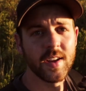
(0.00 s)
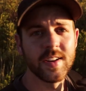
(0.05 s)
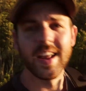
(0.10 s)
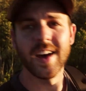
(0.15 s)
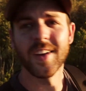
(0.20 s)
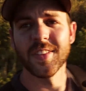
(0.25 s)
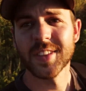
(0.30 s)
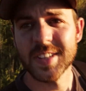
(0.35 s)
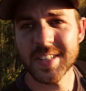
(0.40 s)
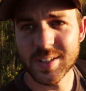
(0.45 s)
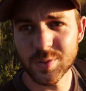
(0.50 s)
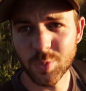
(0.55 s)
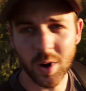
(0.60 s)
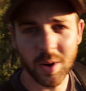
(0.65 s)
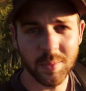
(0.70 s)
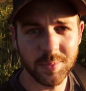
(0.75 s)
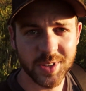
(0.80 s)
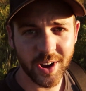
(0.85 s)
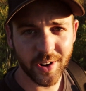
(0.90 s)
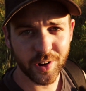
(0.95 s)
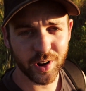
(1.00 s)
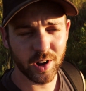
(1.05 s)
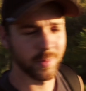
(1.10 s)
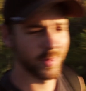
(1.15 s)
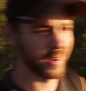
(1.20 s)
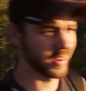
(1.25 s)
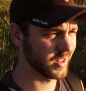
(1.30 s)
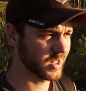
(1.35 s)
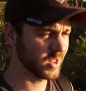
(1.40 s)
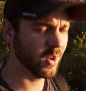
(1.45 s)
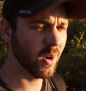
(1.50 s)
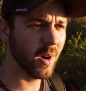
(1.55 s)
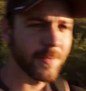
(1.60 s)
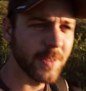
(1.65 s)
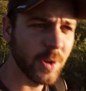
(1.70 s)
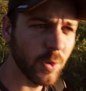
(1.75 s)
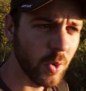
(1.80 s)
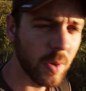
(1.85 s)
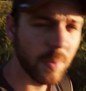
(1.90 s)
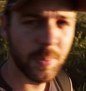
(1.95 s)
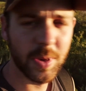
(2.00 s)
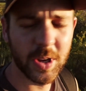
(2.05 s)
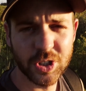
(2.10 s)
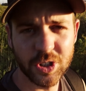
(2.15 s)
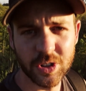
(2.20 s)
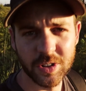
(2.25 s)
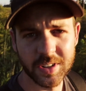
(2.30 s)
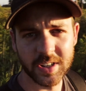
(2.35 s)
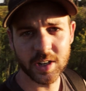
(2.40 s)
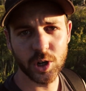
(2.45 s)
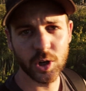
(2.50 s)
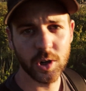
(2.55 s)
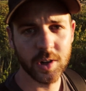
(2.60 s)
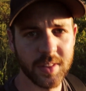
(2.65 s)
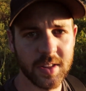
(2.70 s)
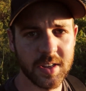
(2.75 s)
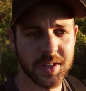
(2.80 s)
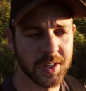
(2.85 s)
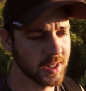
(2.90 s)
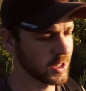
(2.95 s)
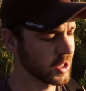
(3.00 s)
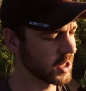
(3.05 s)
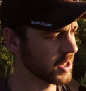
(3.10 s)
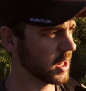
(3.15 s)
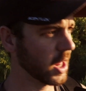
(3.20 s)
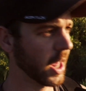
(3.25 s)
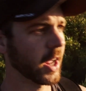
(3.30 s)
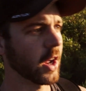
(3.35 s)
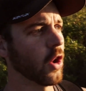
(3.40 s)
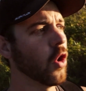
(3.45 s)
Now this is what I'm talking about. So often we picture deer in these just like